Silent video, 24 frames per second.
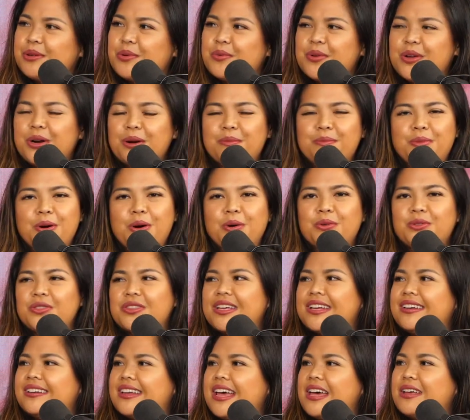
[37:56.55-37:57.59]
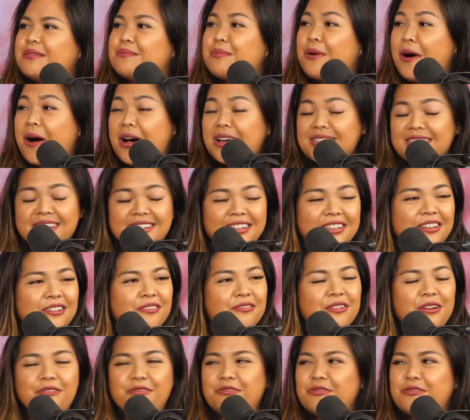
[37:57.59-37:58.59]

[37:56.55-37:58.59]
We are both net positive